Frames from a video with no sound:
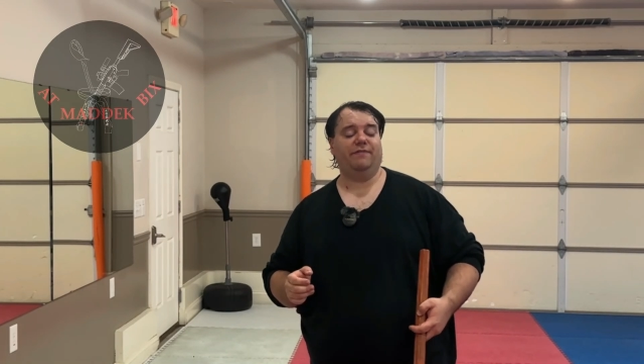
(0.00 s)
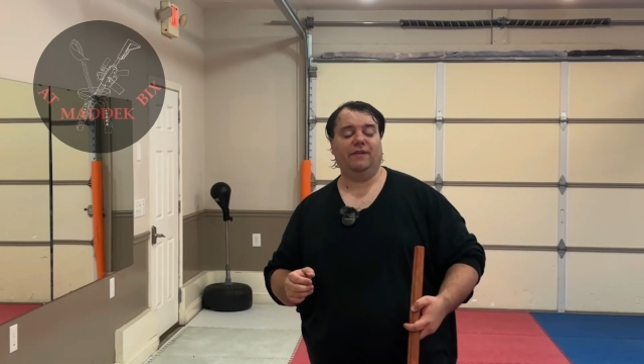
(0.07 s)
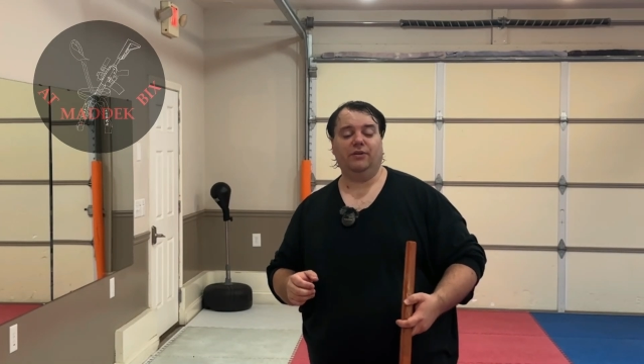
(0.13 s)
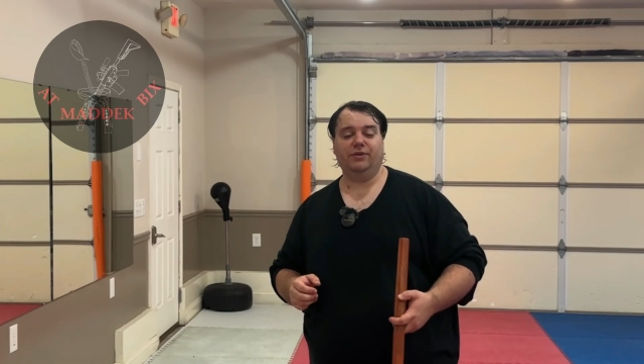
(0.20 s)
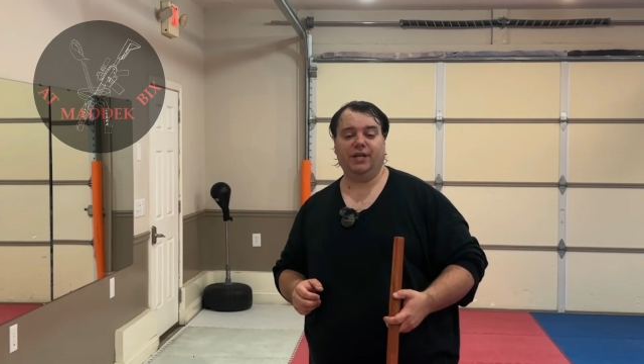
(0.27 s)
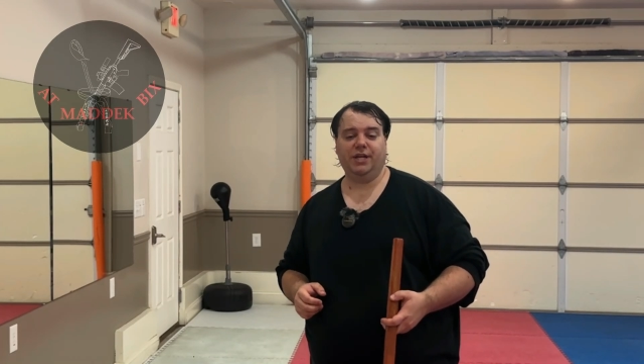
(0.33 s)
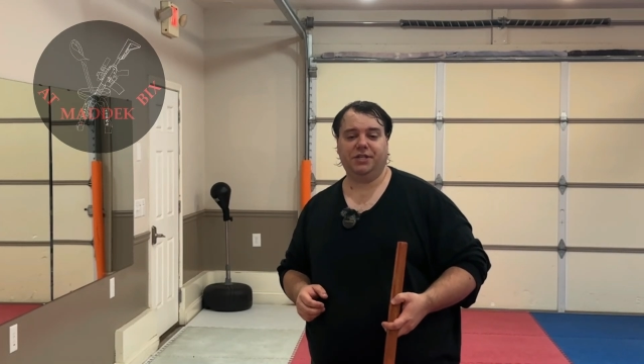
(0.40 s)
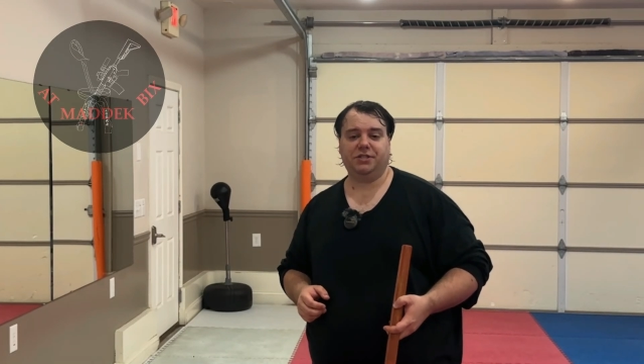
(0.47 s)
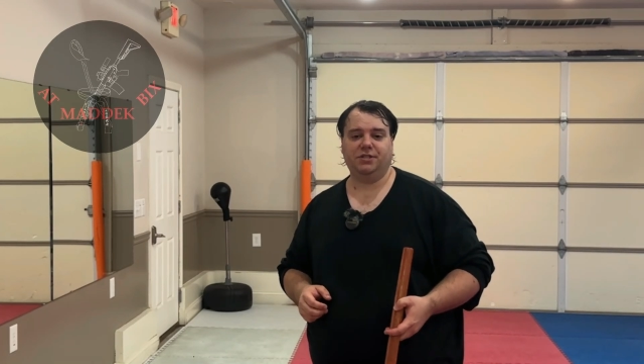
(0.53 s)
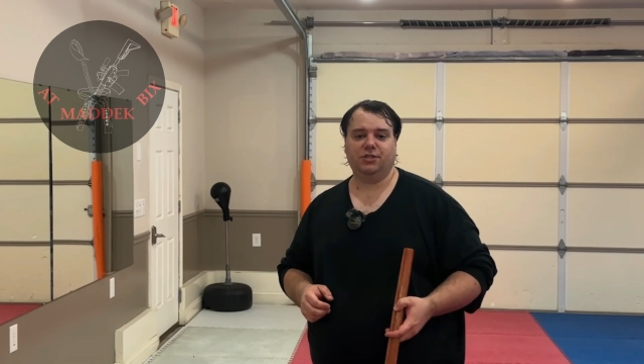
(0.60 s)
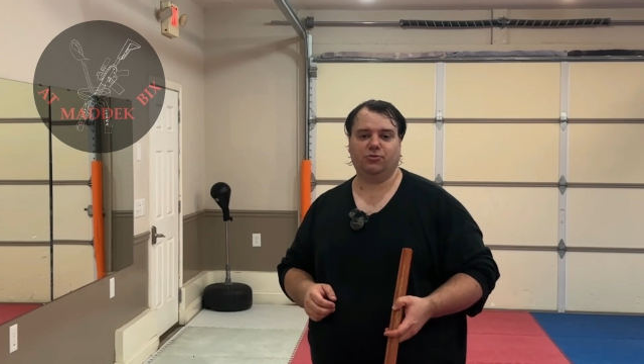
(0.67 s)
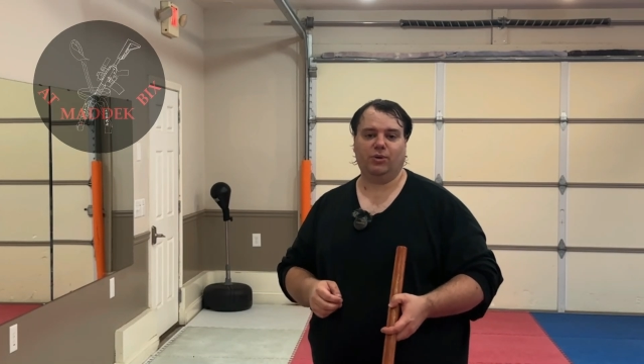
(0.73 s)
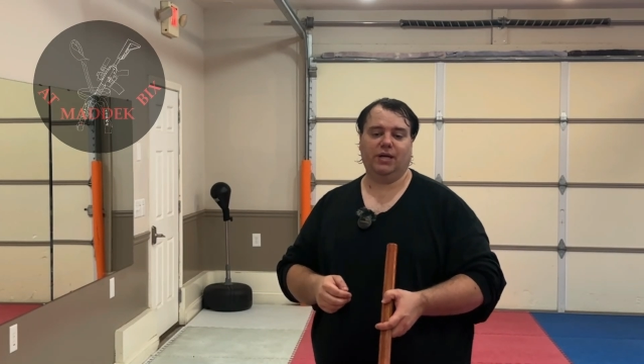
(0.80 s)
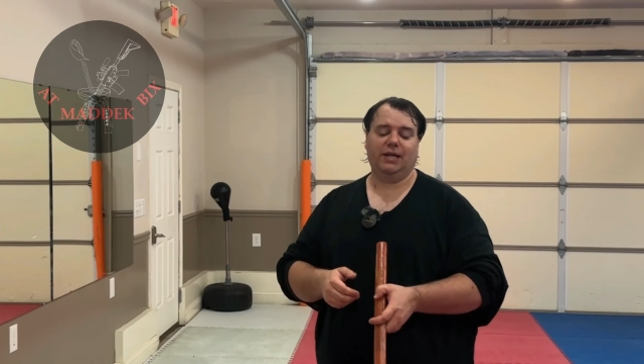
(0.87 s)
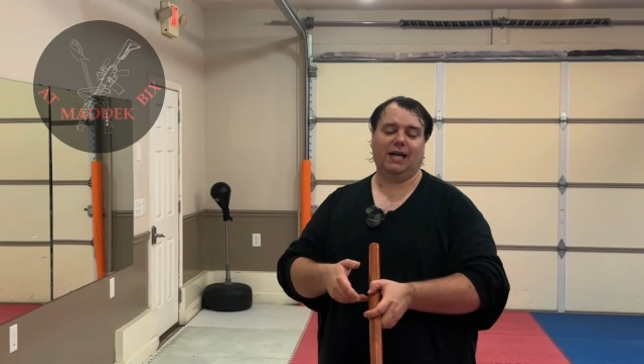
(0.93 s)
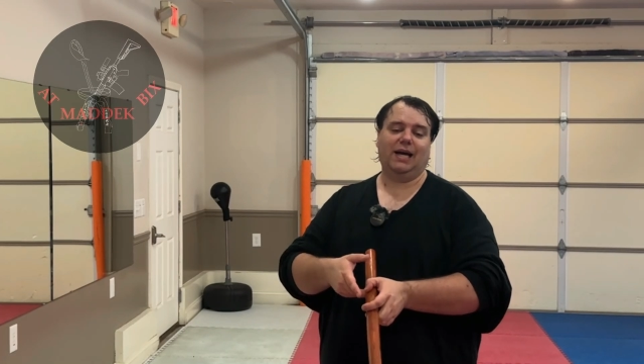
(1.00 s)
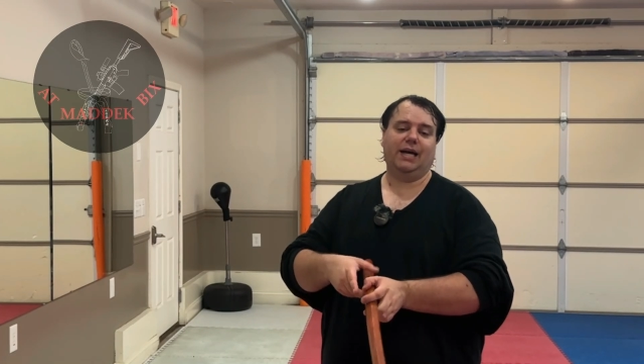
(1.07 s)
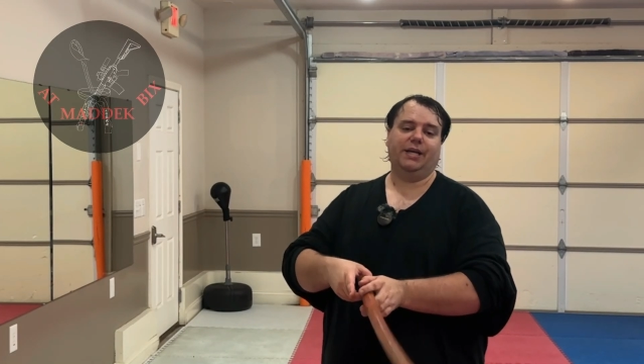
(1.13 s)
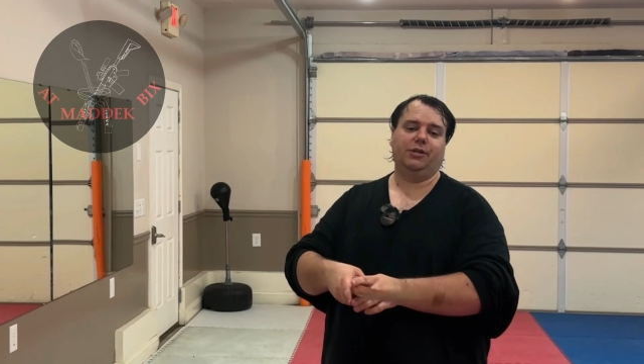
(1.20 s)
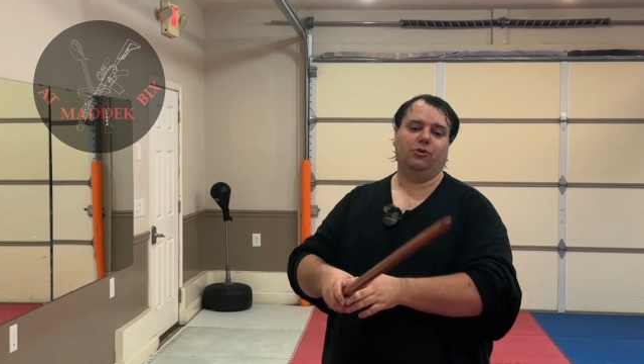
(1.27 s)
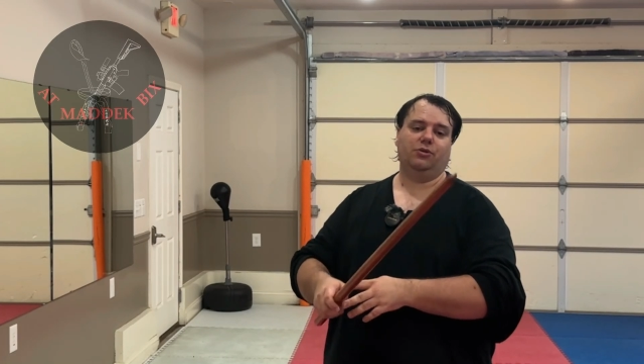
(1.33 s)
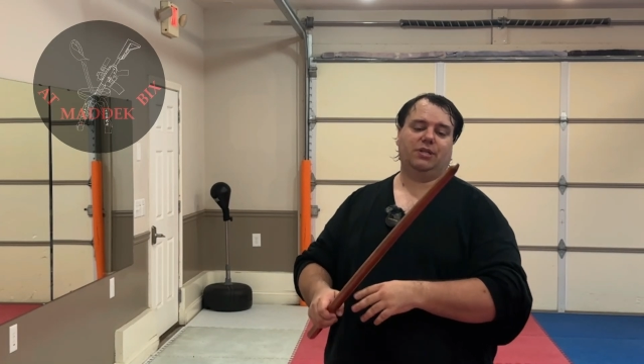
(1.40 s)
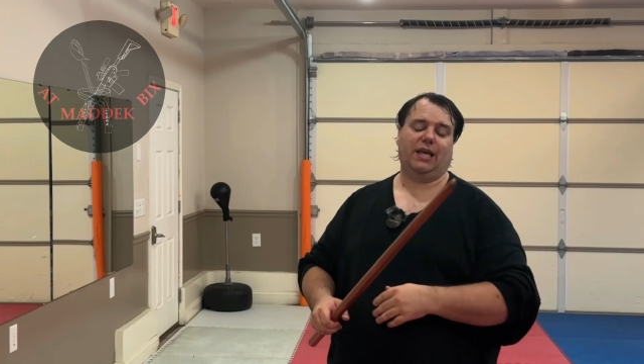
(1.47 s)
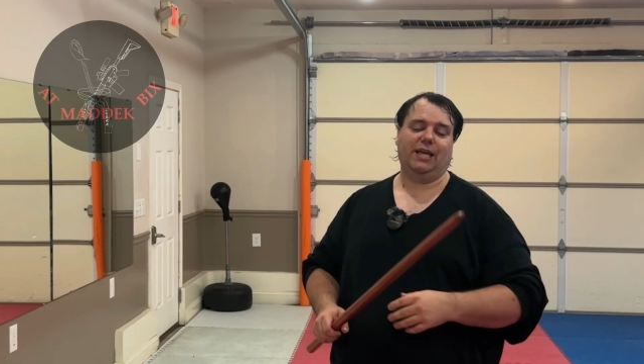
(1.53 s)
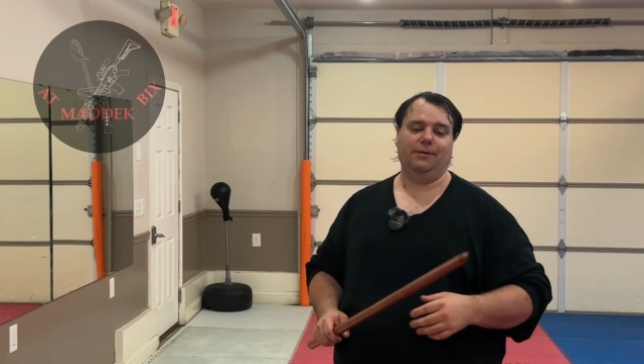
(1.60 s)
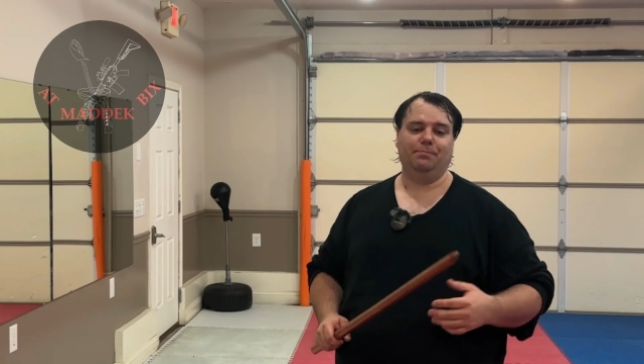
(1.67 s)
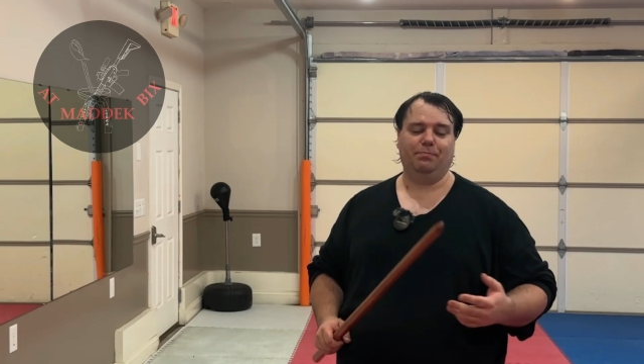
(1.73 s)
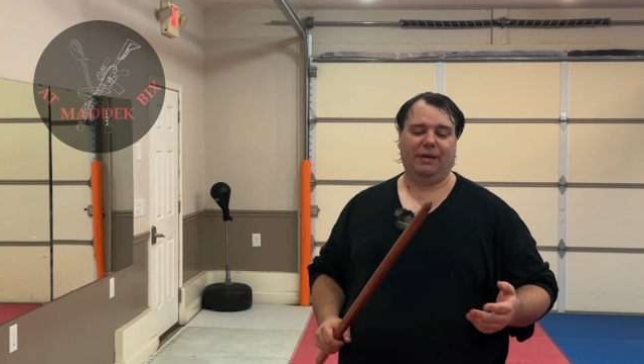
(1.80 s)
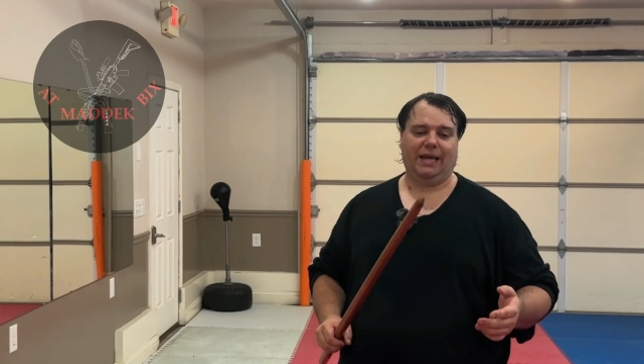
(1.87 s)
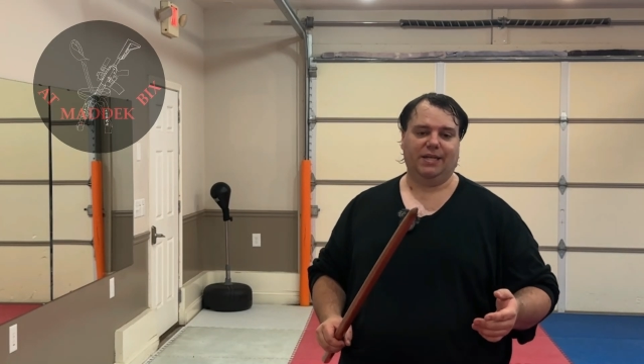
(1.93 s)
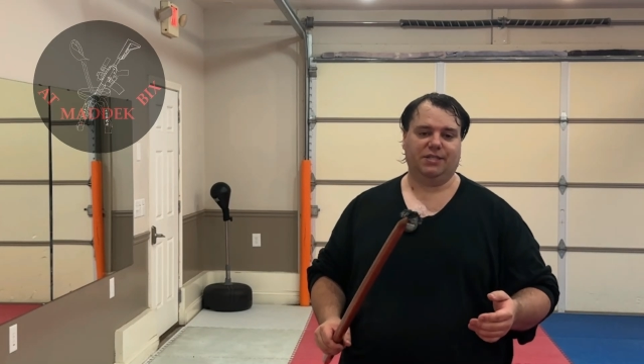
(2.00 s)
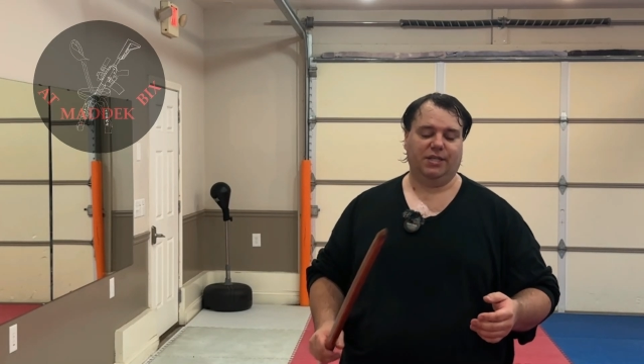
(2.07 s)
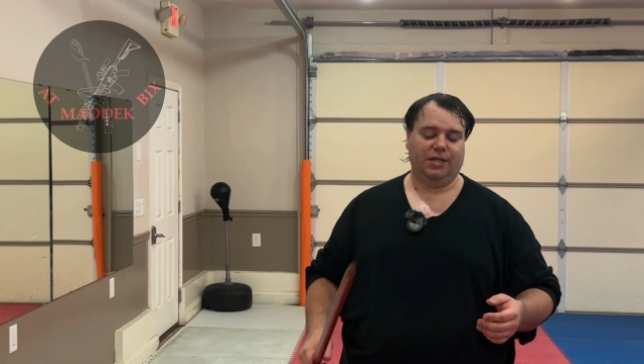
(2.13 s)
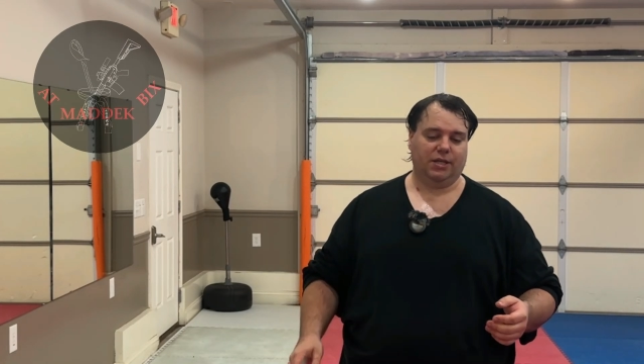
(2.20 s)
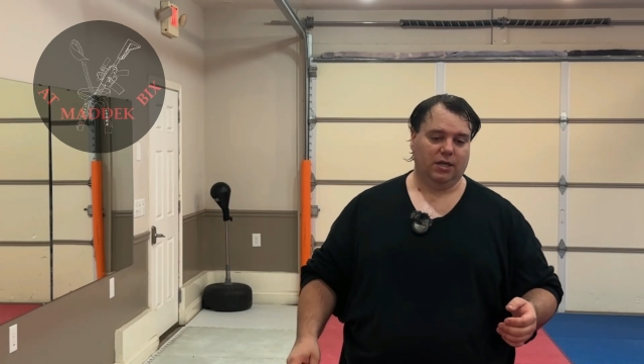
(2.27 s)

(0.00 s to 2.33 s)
foundation is right, I use a basic